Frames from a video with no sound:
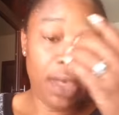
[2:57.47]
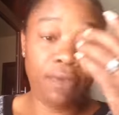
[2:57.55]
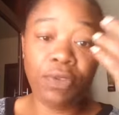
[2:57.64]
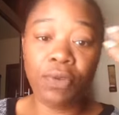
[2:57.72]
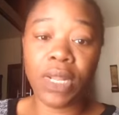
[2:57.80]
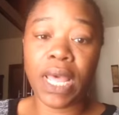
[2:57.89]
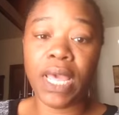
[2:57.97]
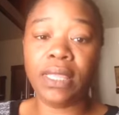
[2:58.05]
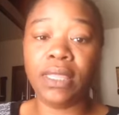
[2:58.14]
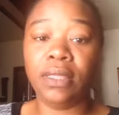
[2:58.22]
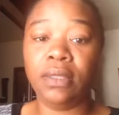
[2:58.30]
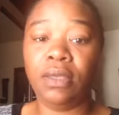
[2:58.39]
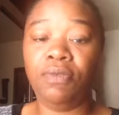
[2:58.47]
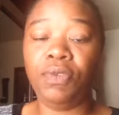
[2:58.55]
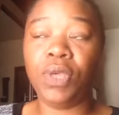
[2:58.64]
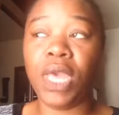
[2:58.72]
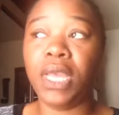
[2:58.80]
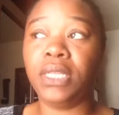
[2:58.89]
if you like if
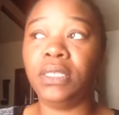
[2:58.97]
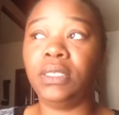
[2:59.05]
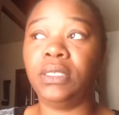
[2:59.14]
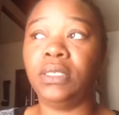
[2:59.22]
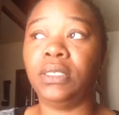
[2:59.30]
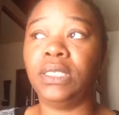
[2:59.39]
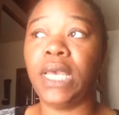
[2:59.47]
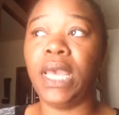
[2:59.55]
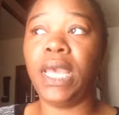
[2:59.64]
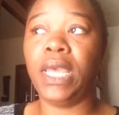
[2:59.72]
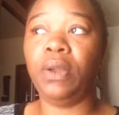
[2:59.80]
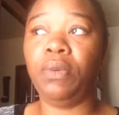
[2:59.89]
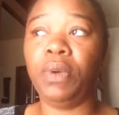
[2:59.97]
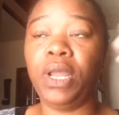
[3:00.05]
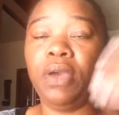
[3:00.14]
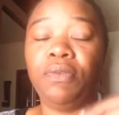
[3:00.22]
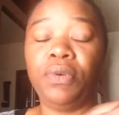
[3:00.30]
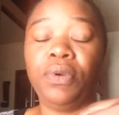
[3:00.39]
you can't say it or
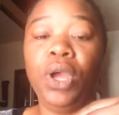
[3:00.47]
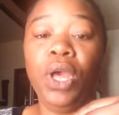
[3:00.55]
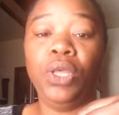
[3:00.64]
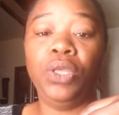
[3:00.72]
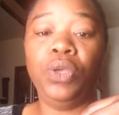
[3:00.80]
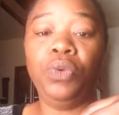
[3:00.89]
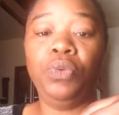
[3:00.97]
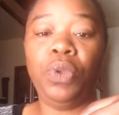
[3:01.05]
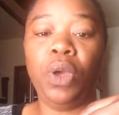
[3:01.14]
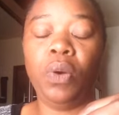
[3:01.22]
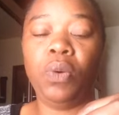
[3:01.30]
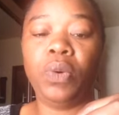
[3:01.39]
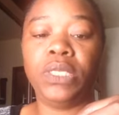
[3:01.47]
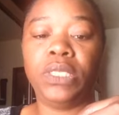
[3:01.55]
whatever you know it's